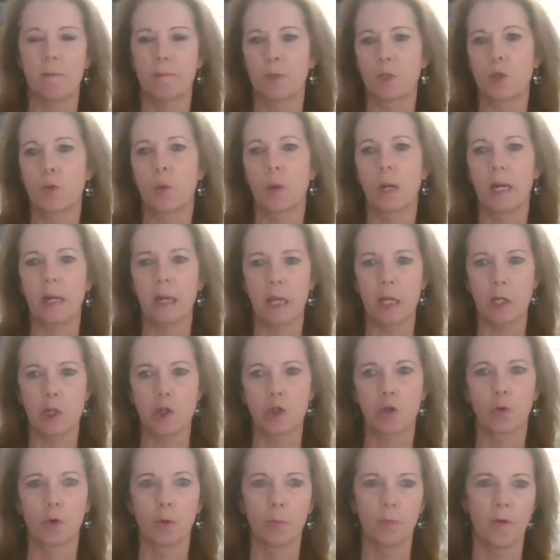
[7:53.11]
in between
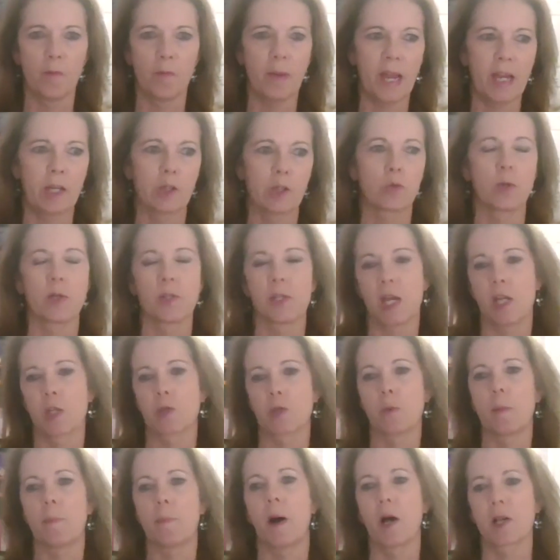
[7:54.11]
each group of patrons
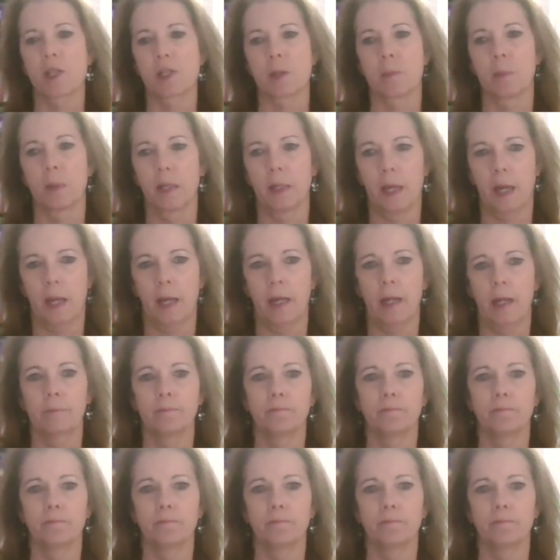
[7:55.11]
as we possibly can.